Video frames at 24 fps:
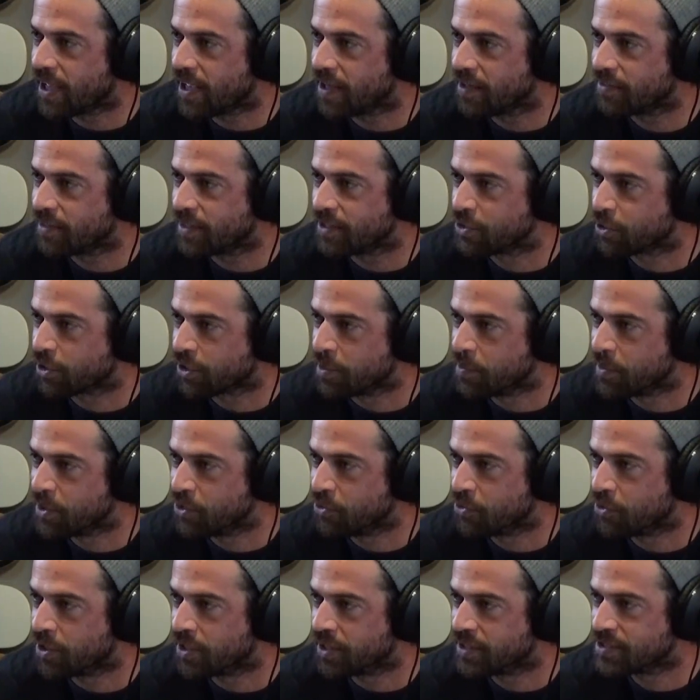the name of that you're
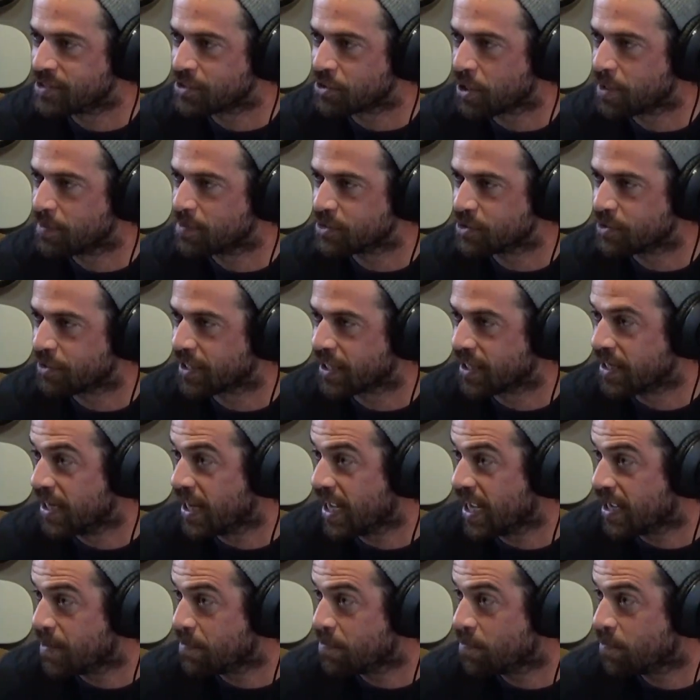going to be doing on Instagram? Is there
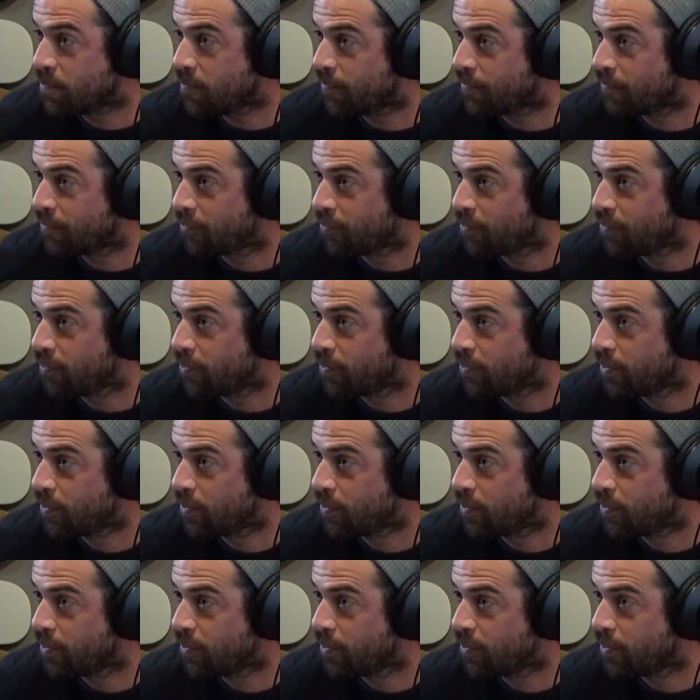like a name?